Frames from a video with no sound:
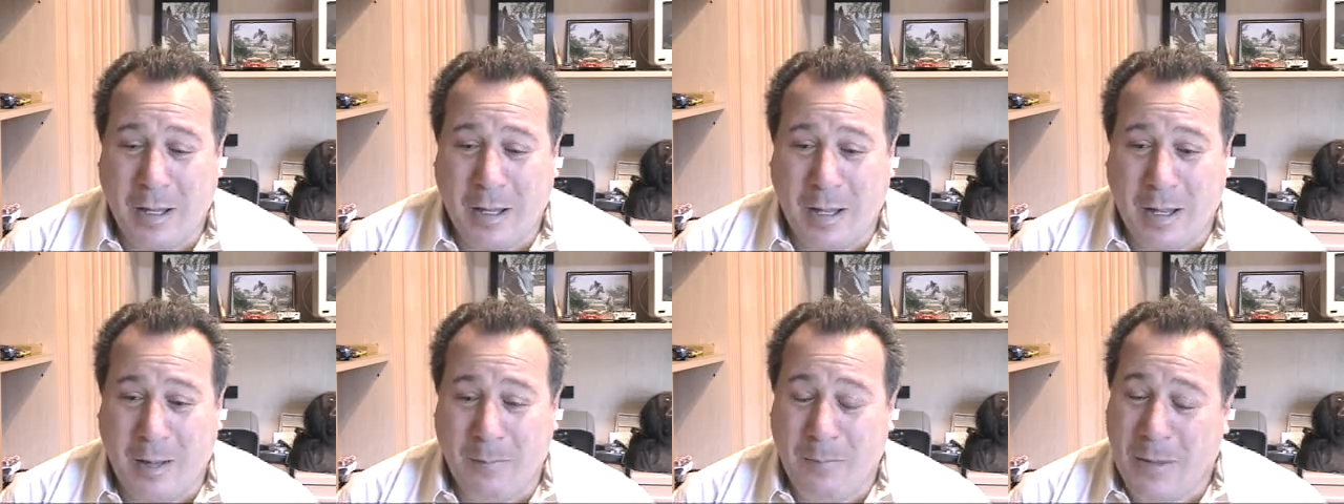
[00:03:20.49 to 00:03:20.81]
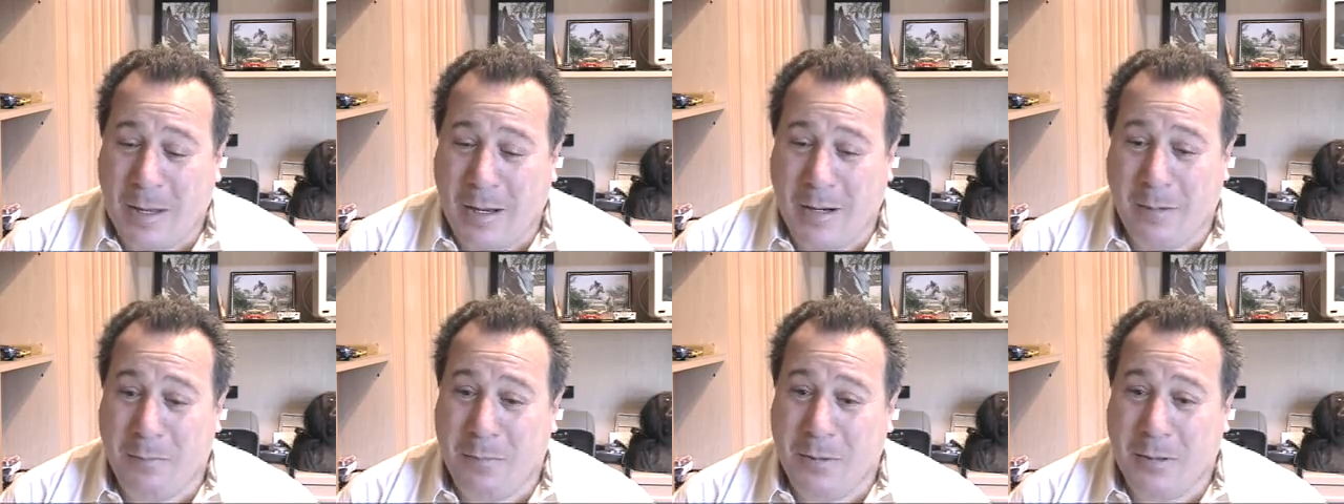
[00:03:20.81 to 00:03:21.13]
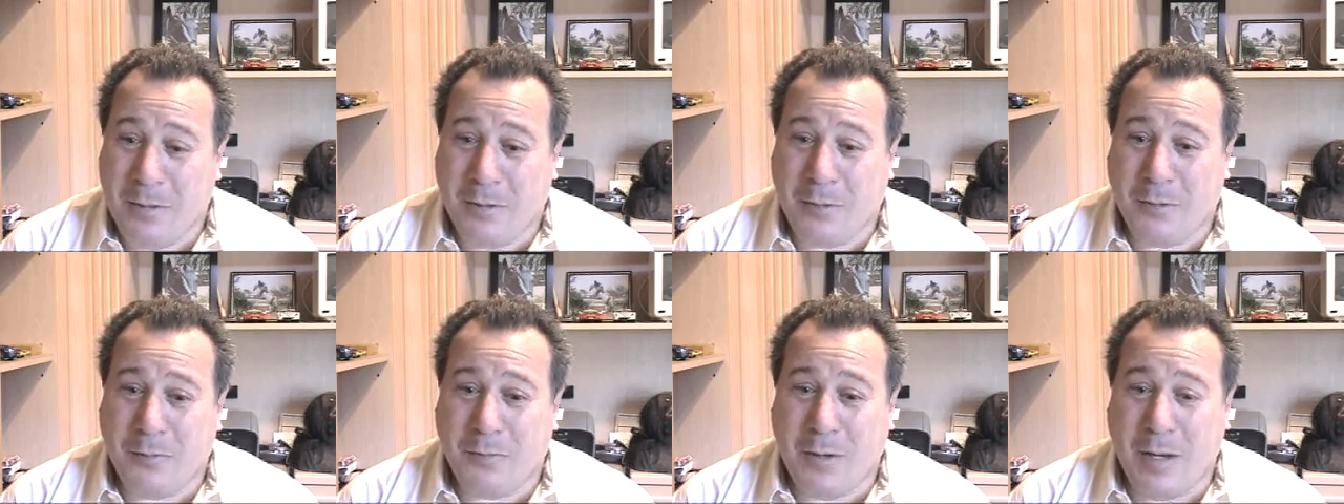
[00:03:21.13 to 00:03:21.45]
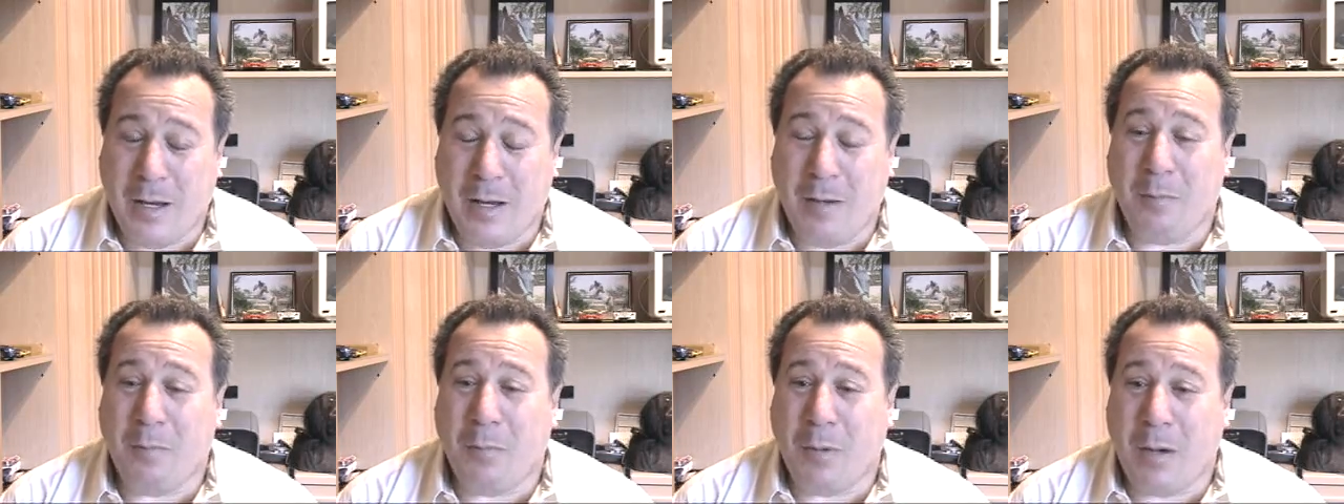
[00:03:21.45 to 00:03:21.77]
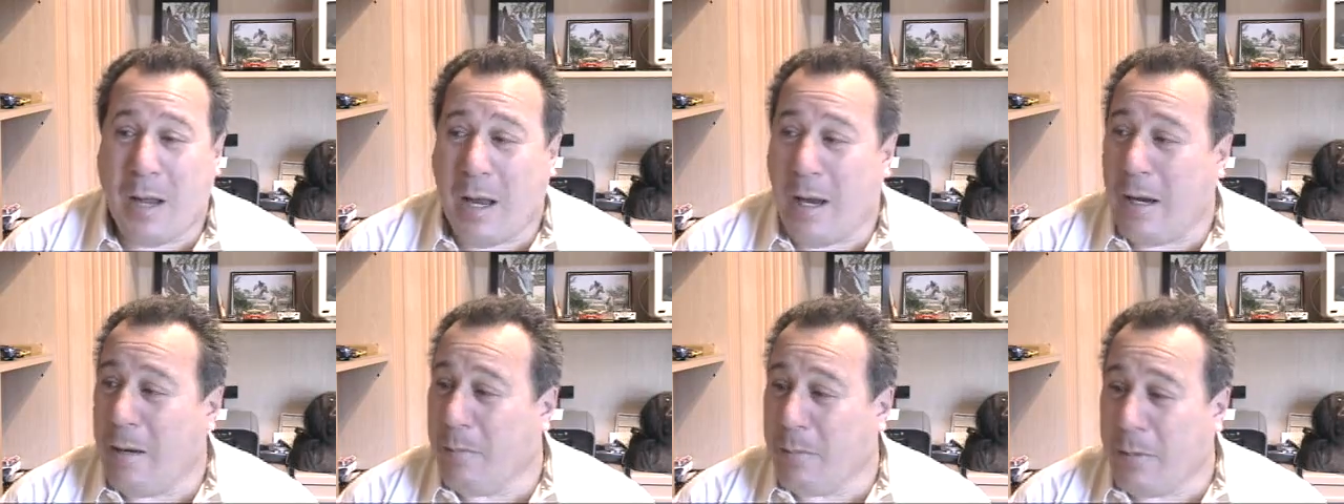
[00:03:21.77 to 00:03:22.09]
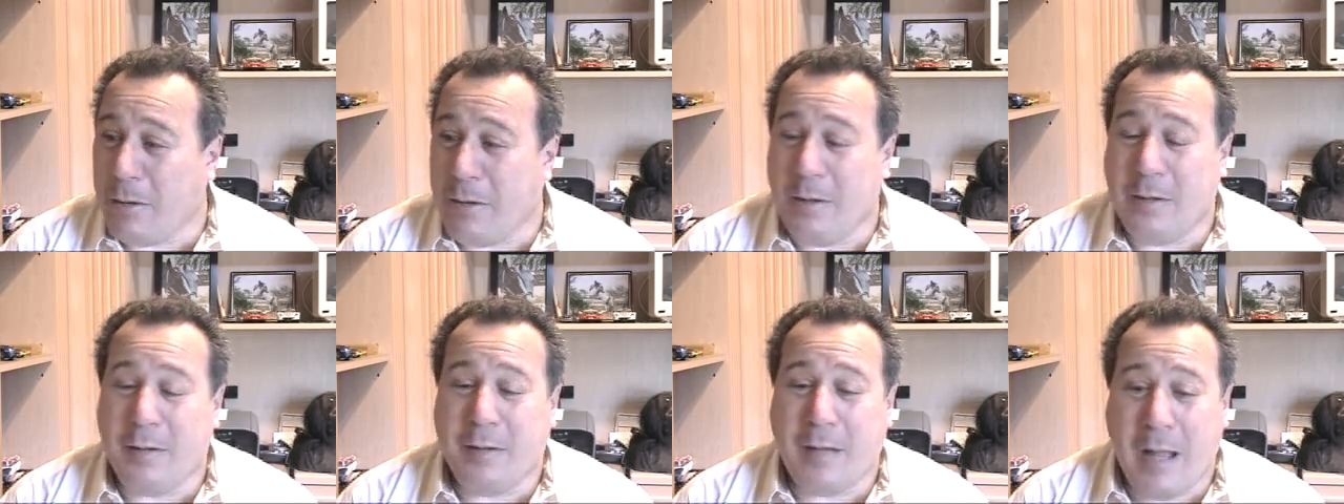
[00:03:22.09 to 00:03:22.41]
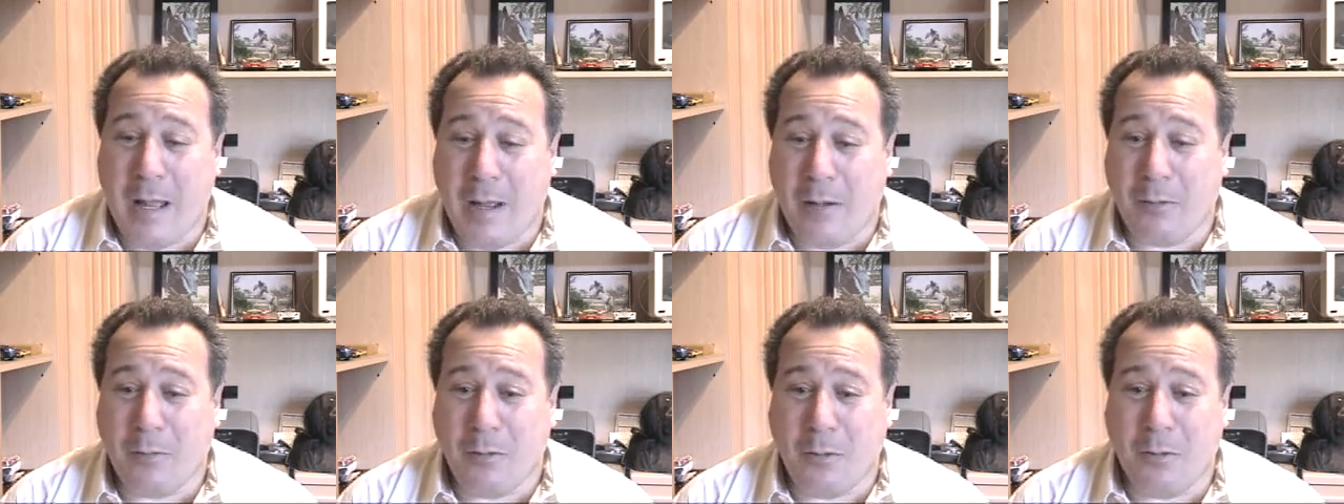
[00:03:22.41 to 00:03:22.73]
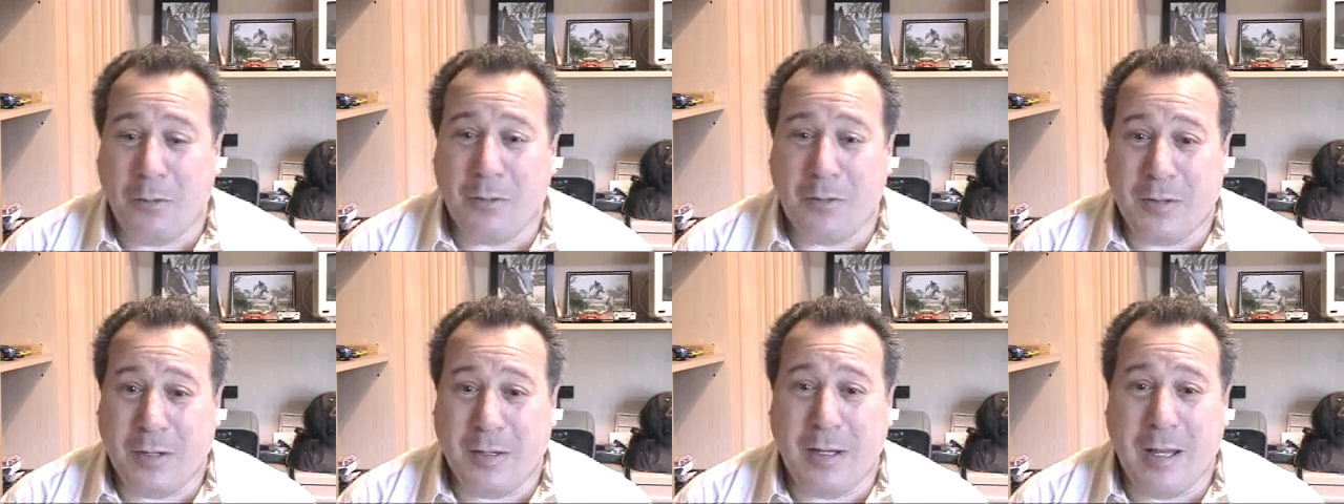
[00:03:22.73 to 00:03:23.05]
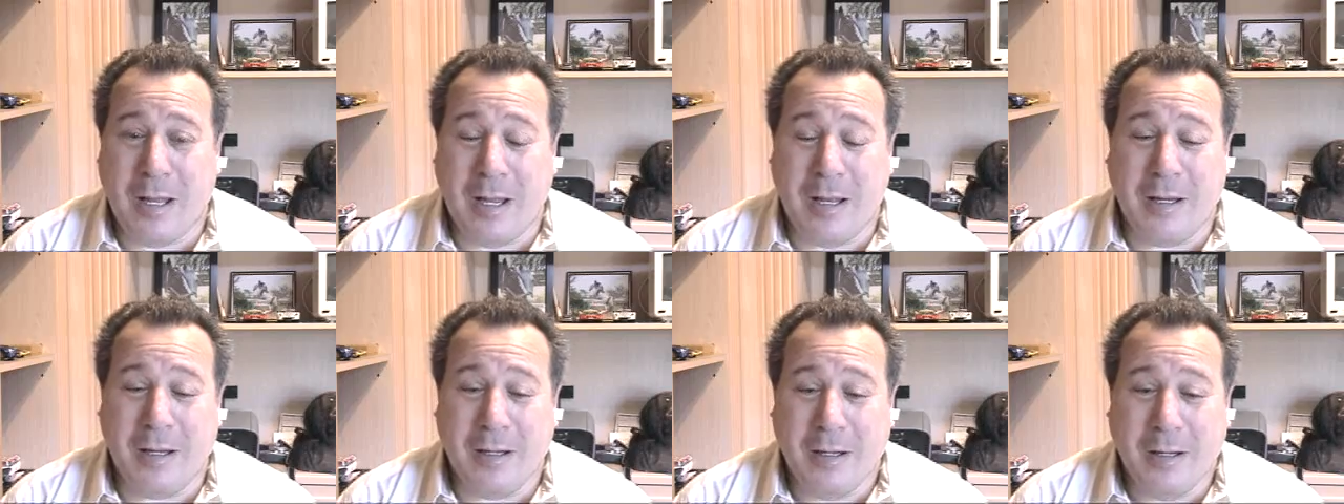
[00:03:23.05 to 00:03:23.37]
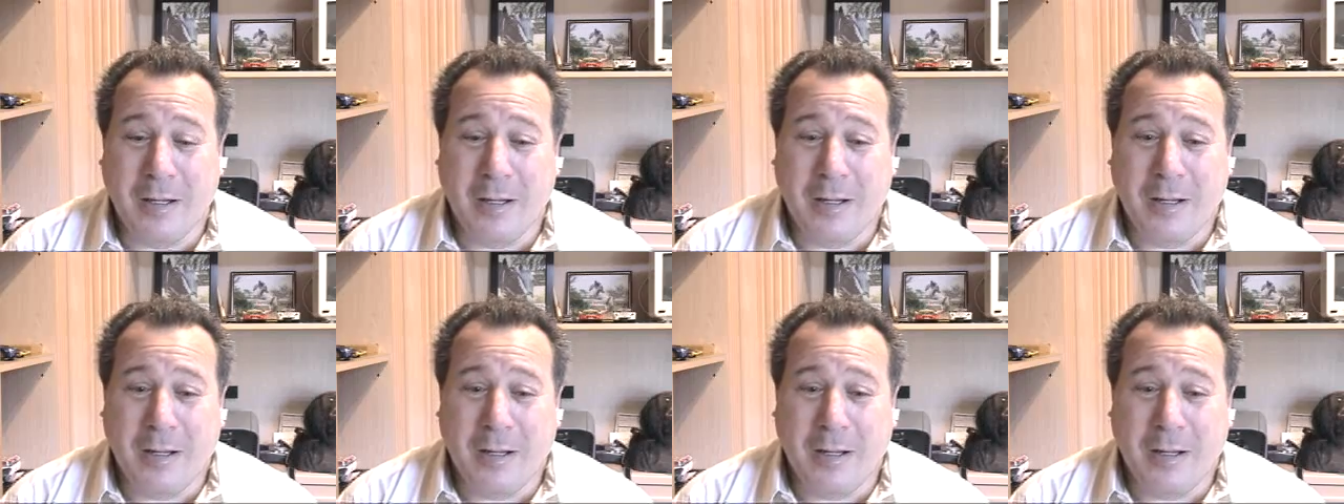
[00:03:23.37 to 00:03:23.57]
I'm not a Beatles fan, but I am going to download today